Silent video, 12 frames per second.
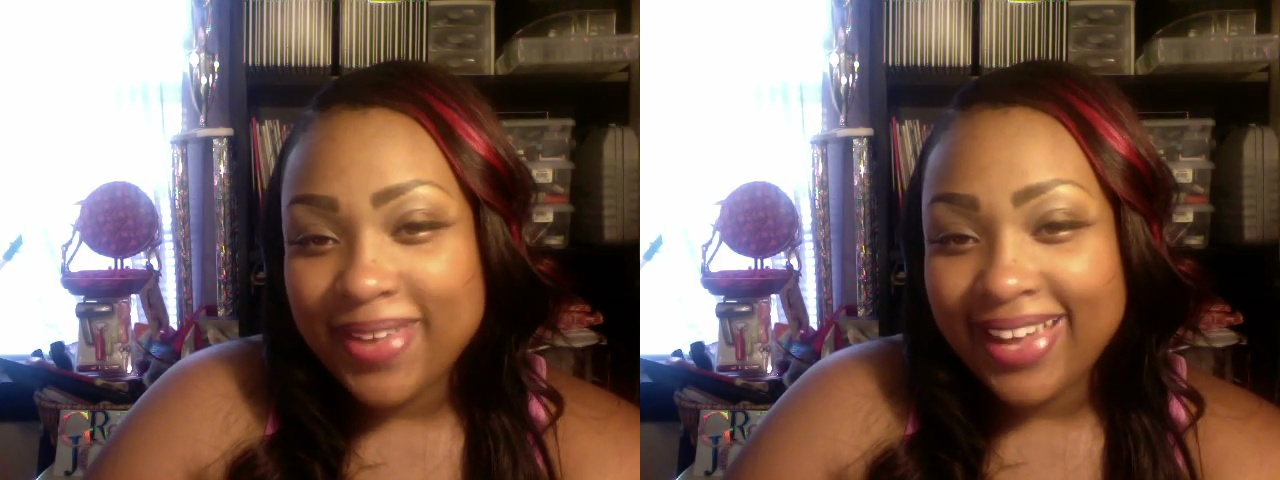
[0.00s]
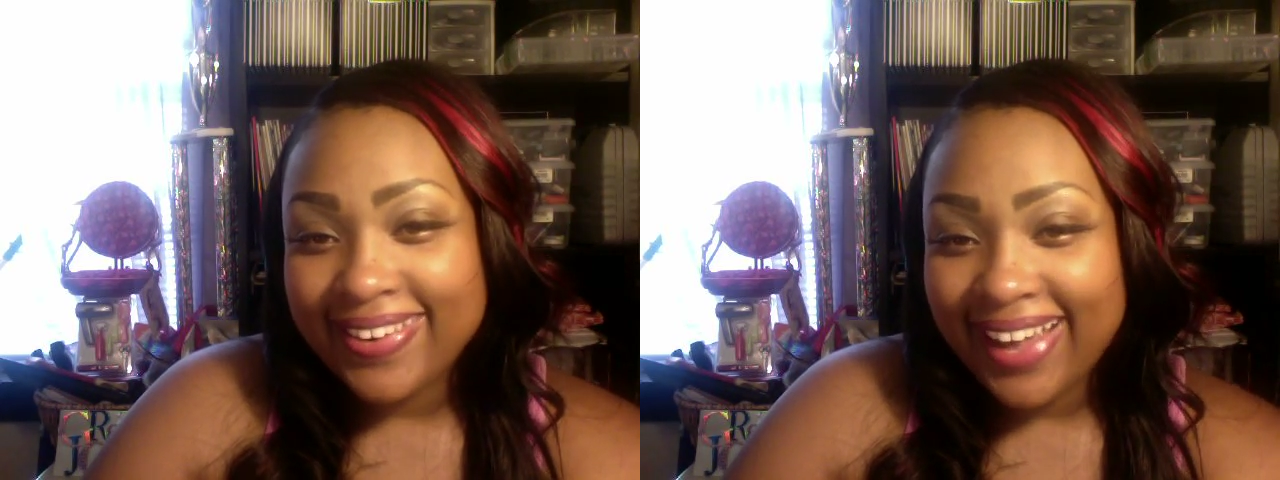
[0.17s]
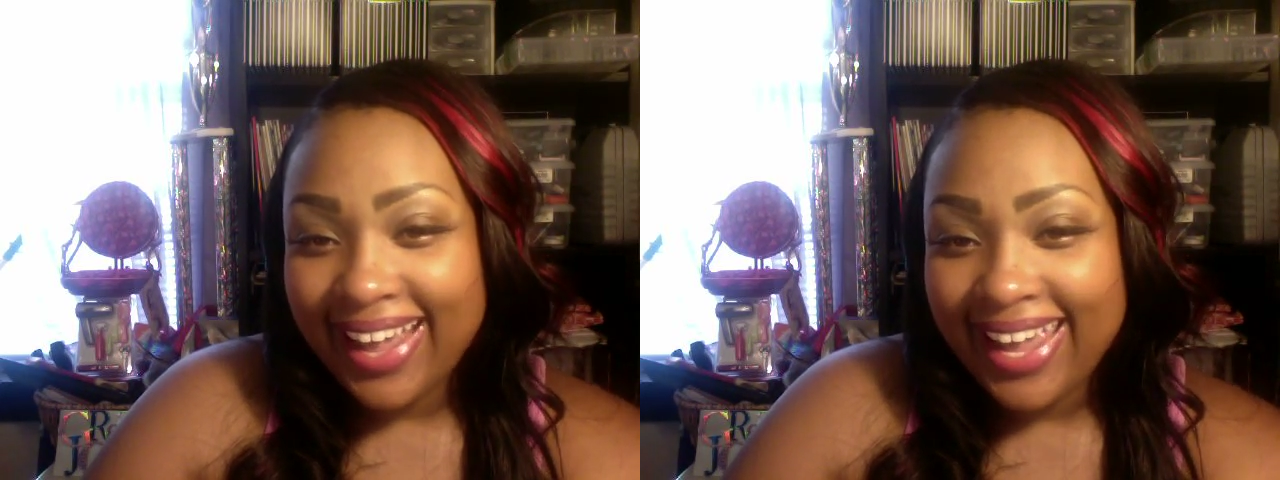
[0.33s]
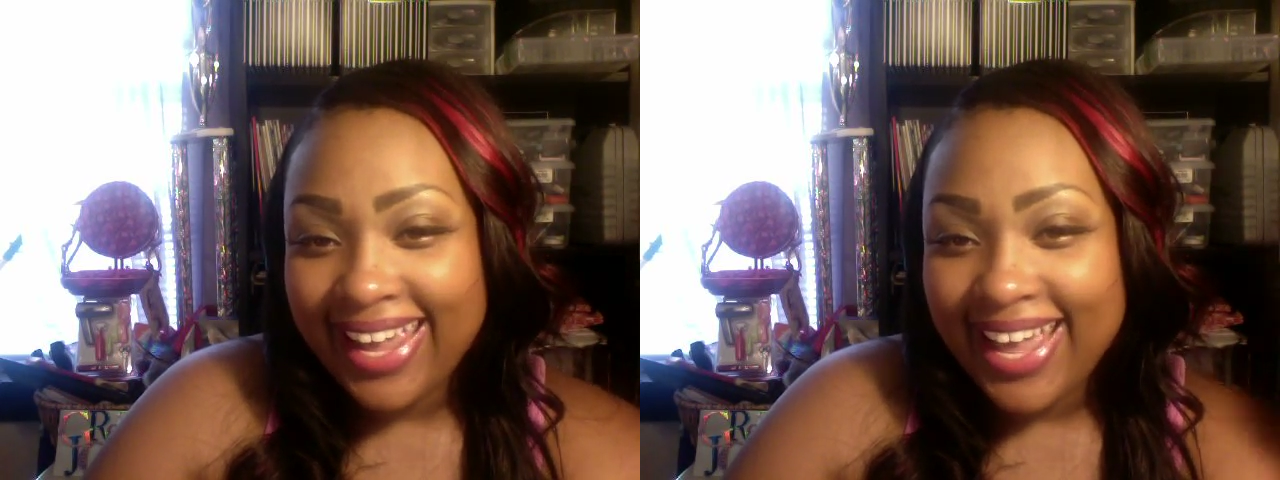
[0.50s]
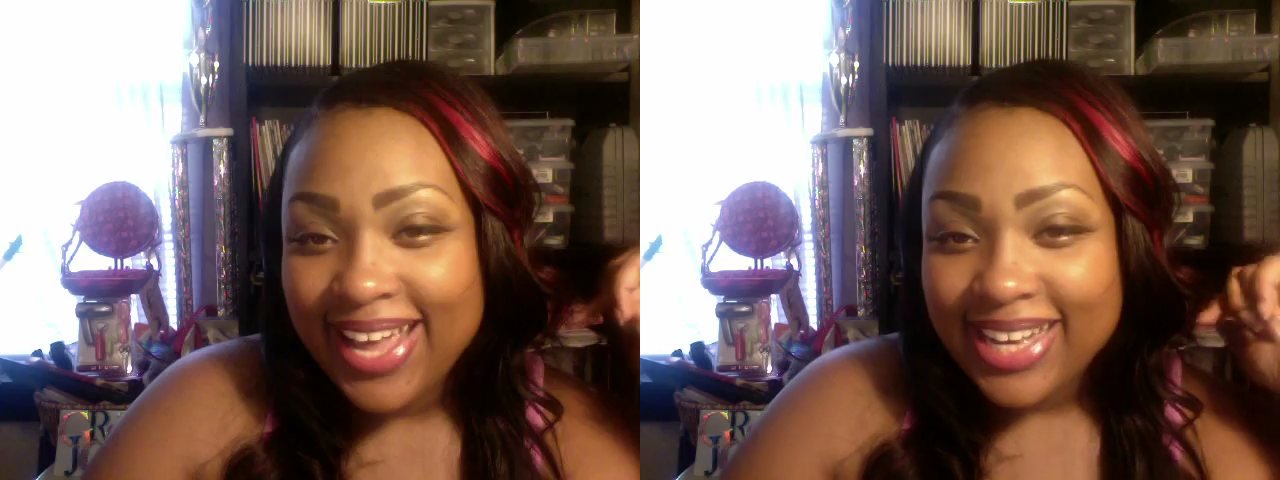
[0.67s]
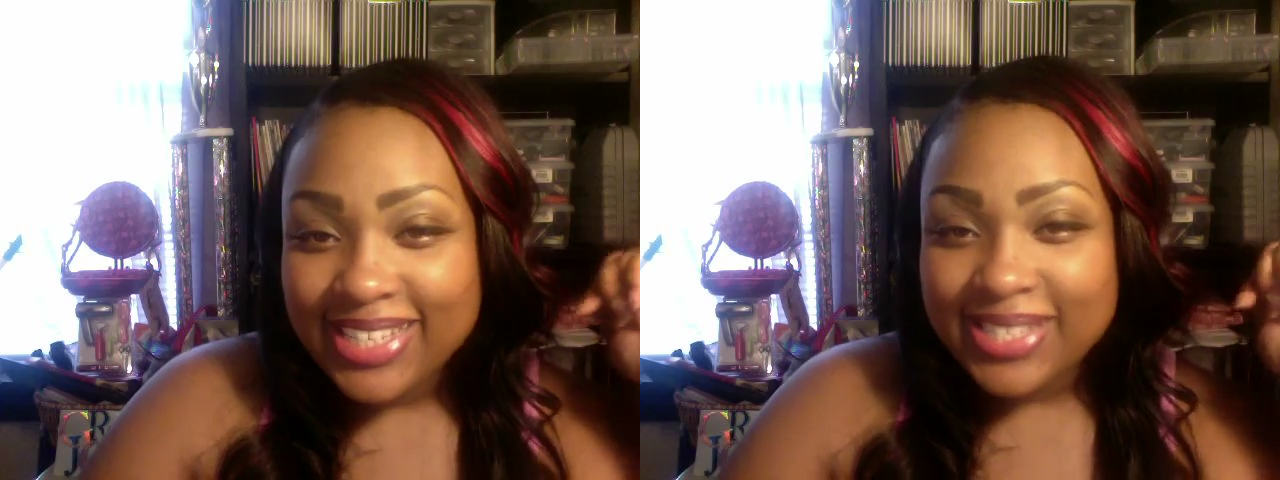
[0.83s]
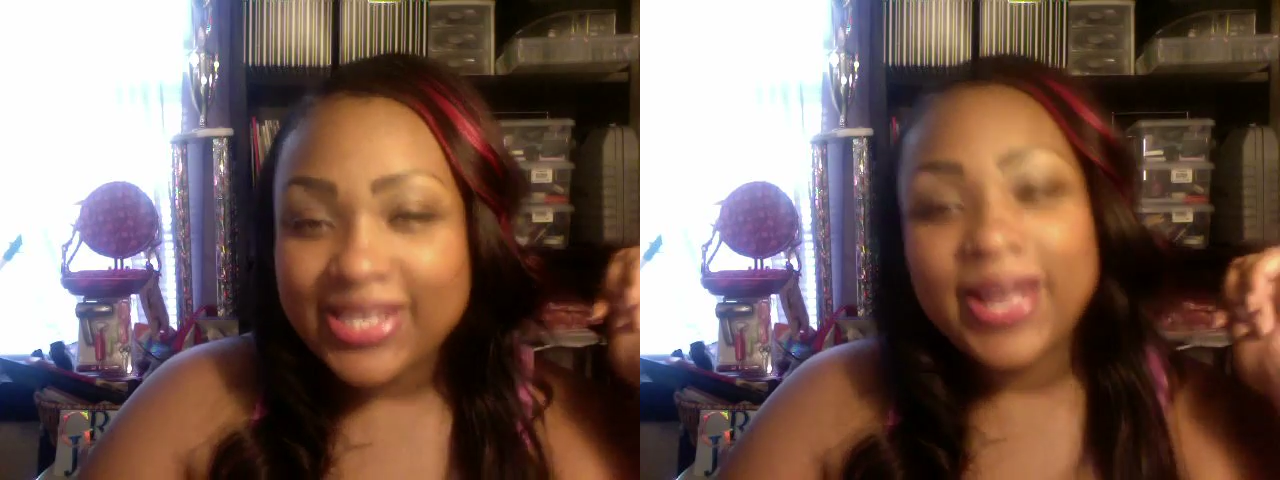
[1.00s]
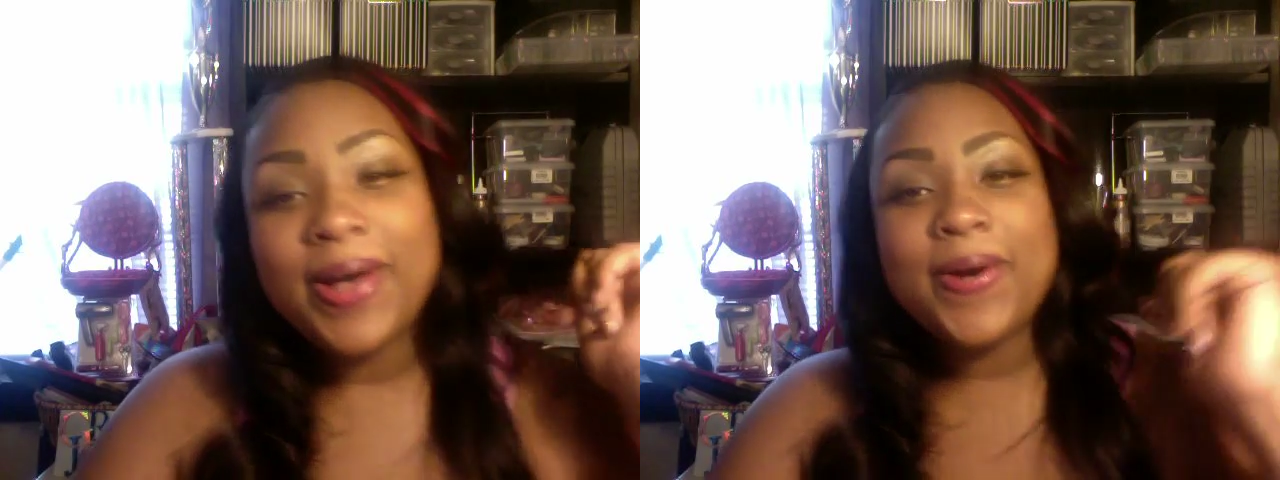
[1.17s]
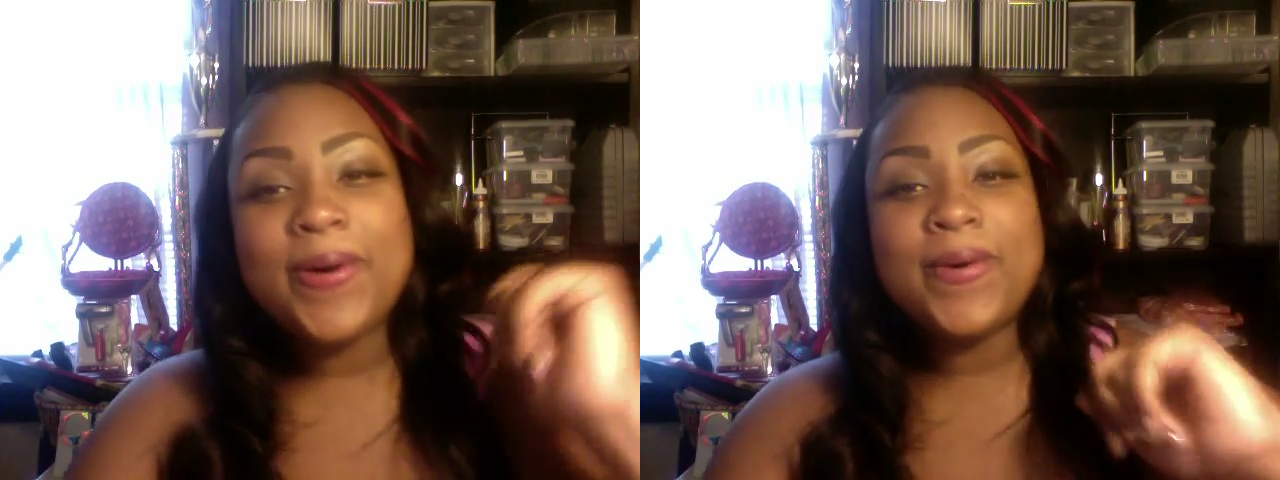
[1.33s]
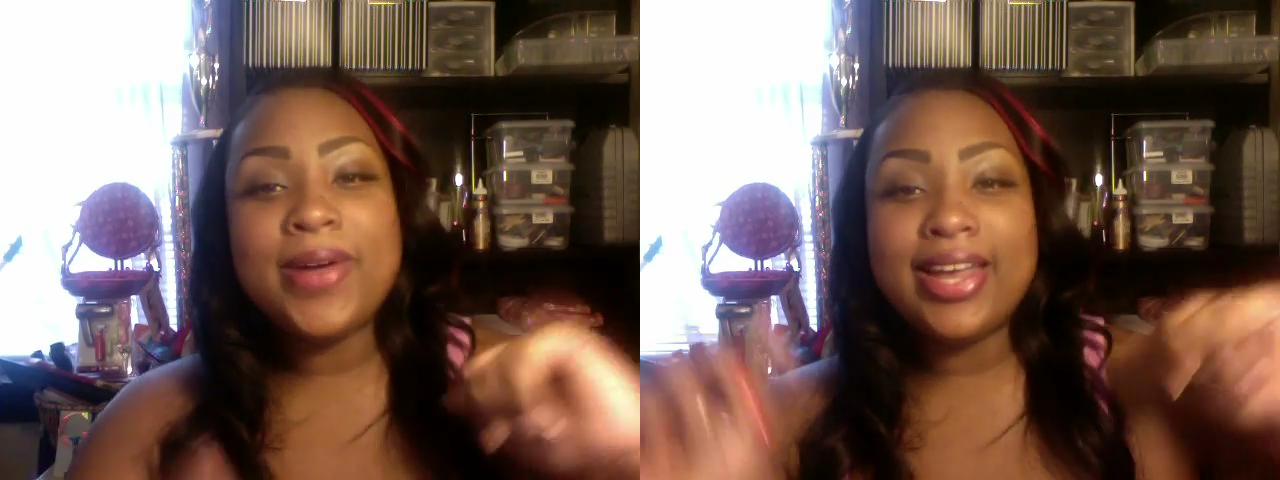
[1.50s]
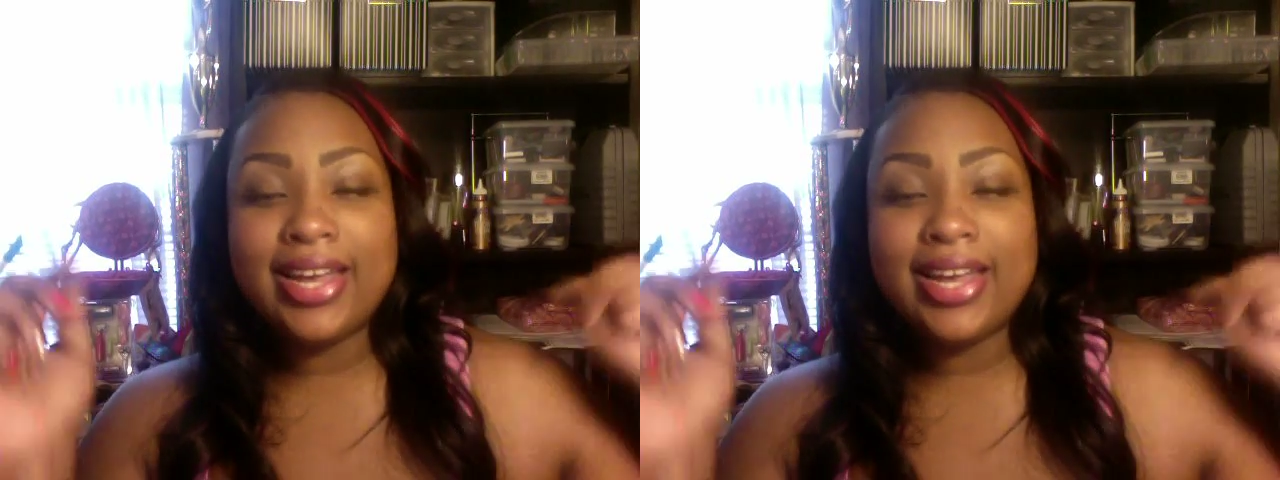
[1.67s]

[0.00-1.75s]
Okay? So,